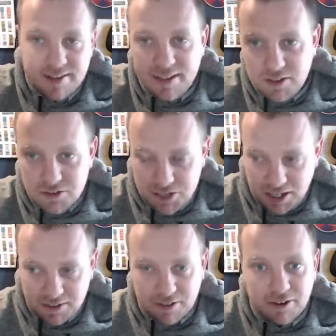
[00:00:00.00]
then you
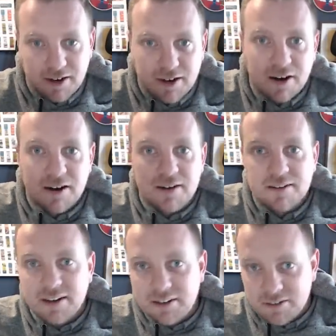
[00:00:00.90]
check their credit
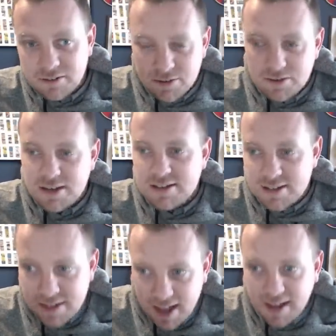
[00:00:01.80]
card, then you do
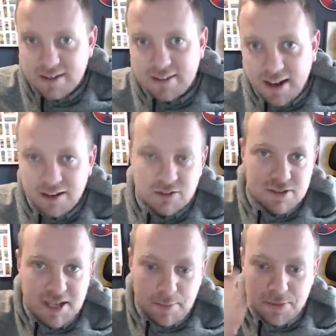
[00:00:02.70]
this and that and that, and you
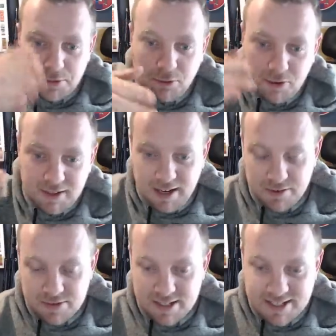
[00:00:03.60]
step through it. I
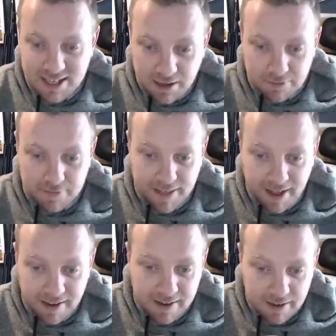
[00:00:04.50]
use a sync for
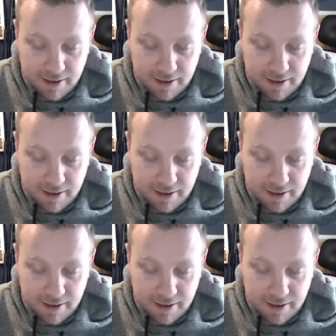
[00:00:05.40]
that.